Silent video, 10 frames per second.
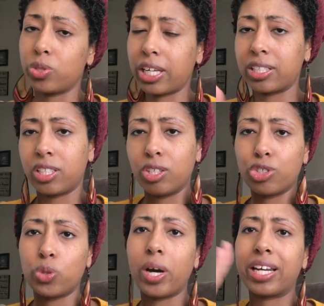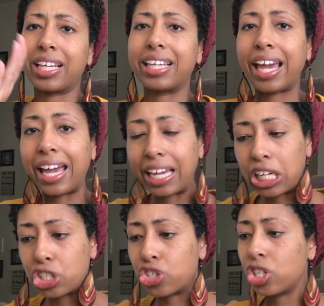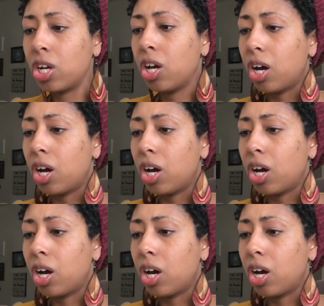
Is like tells you how to gauge